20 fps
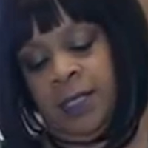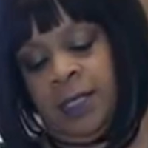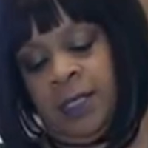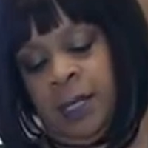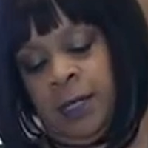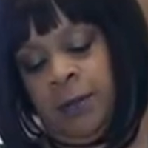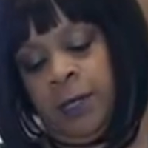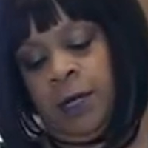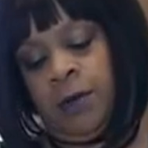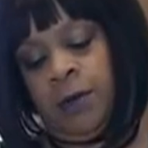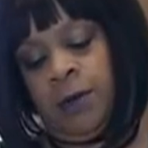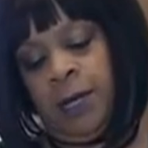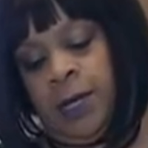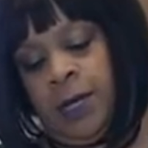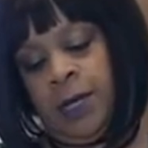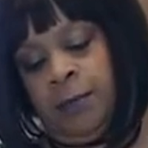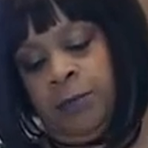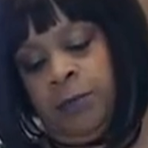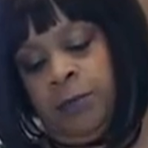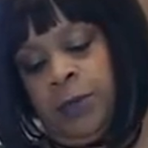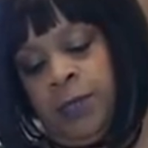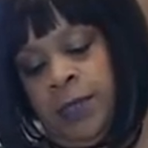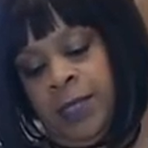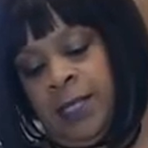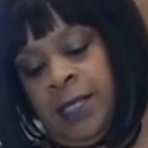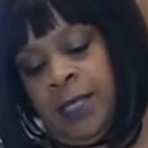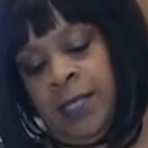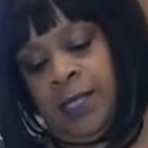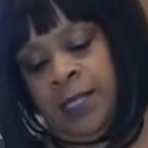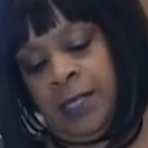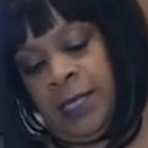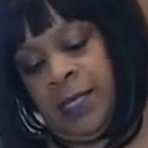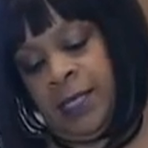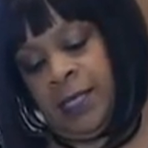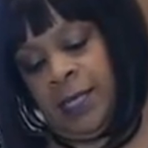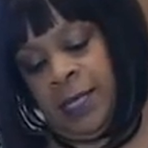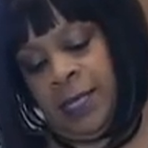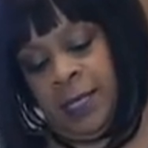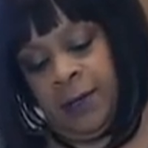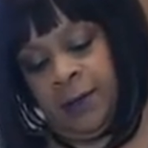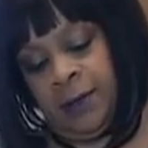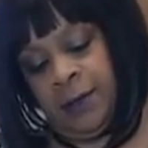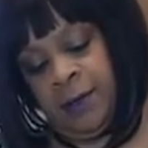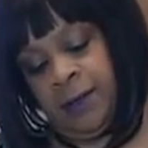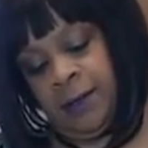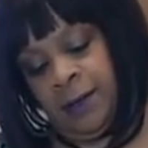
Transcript: So let me go ahead and put this in here.